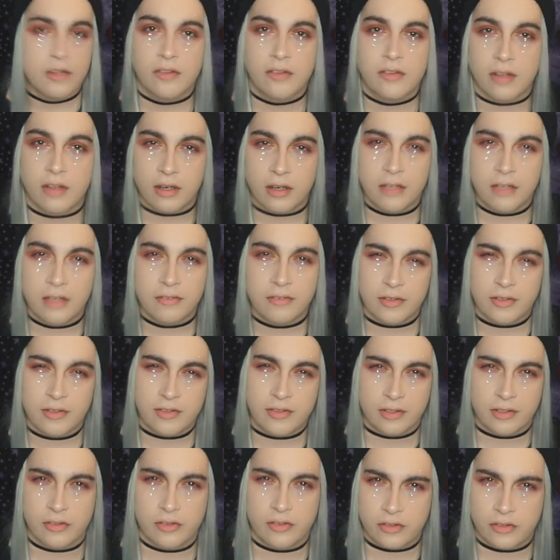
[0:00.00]
sorry if I
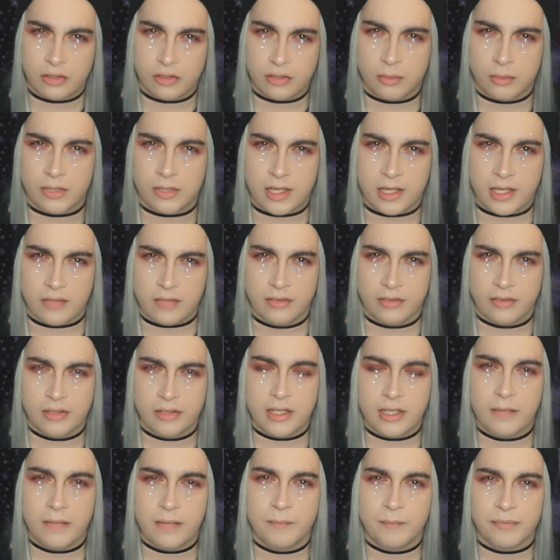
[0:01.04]
sound super
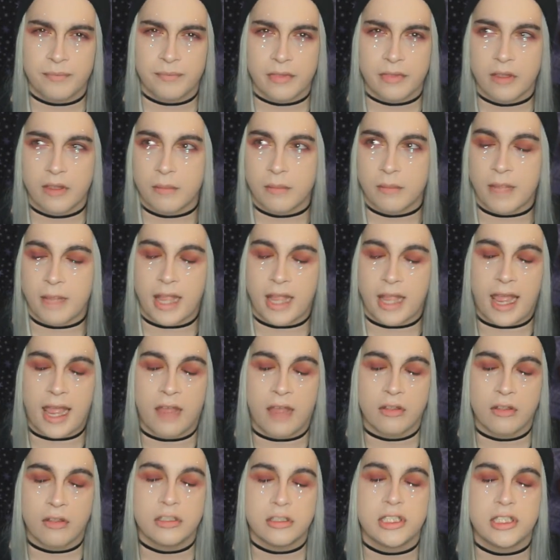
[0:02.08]
nasally. My
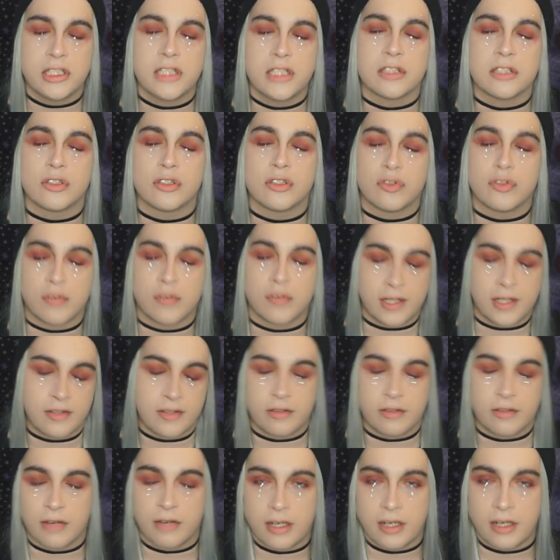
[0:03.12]
allergies are
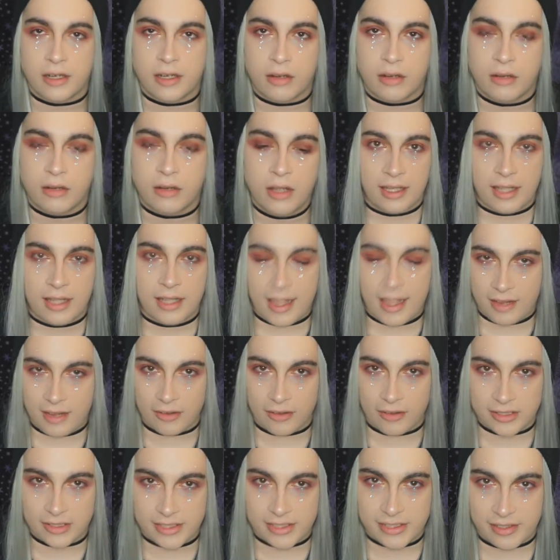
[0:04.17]
crazy right now. Hey
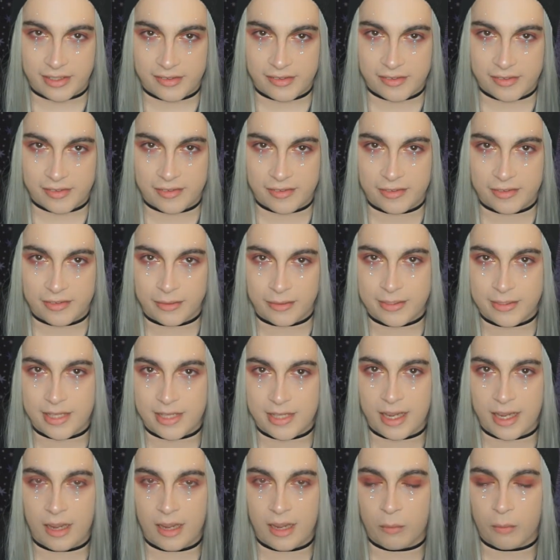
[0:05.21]
aunties, so
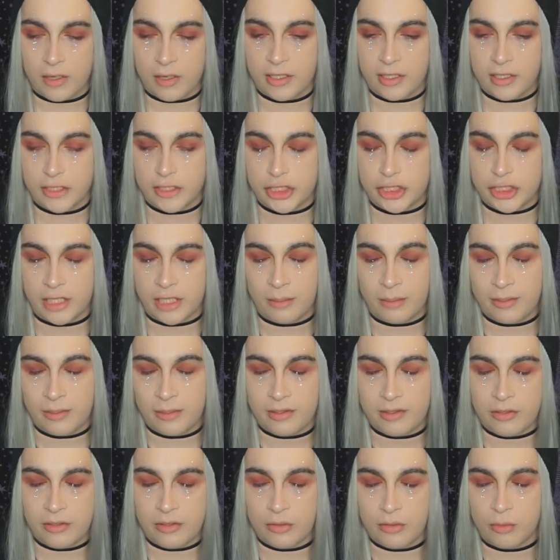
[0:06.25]
today I wanted to share
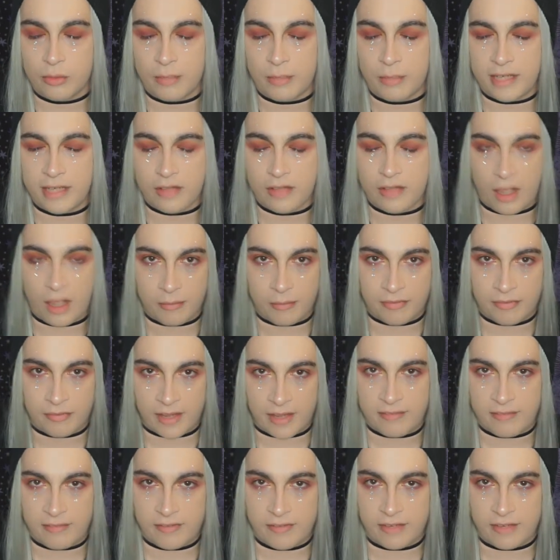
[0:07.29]
with you my top
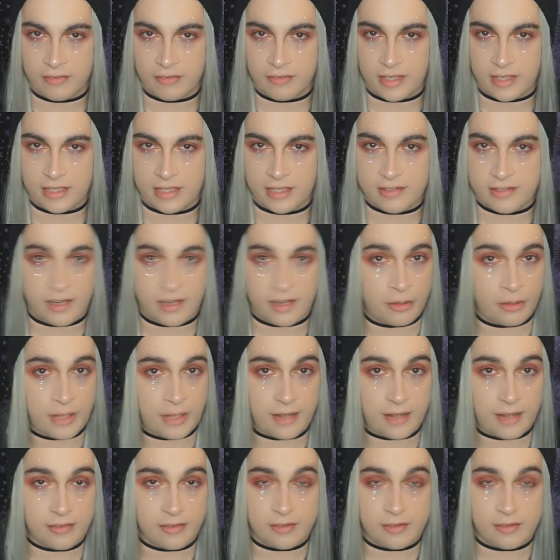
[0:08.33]
5 favorite tarot
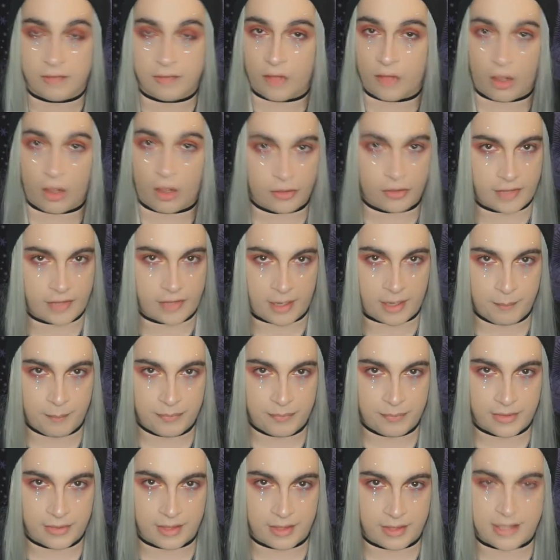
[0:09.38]
decks of all time.
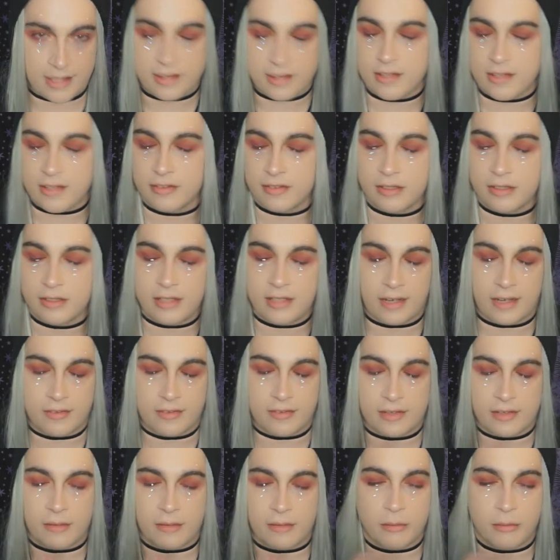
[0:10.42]
Like, these are the
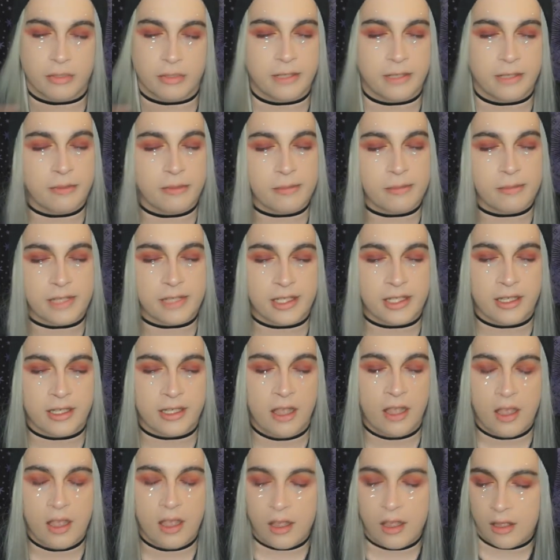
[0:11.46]
decks that I would bring with me
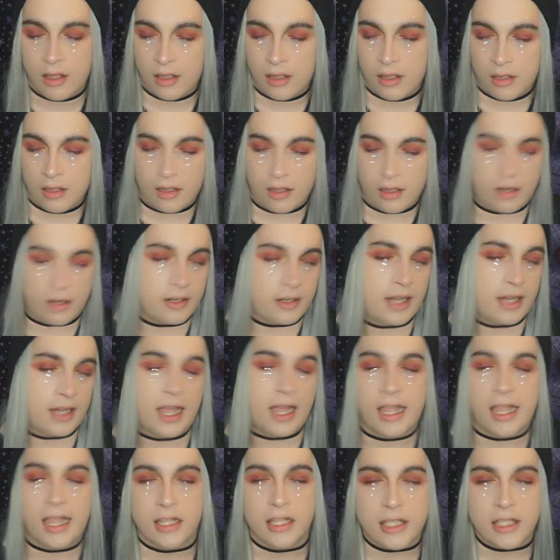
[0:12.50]
on an
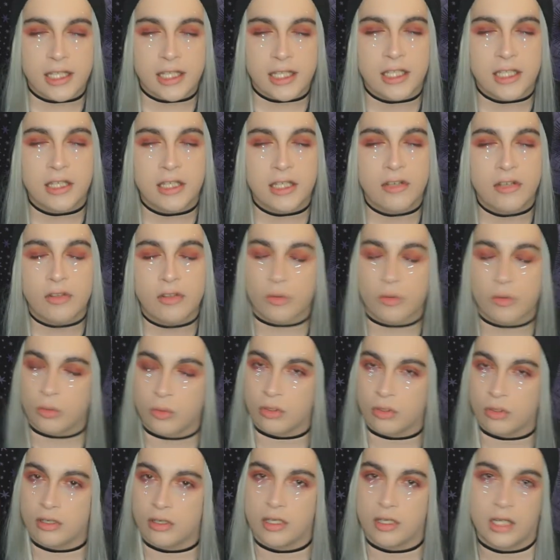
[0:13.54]
island,
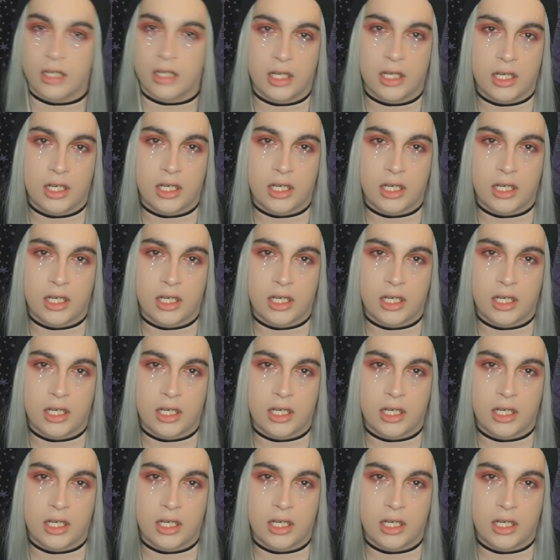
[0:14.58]
or,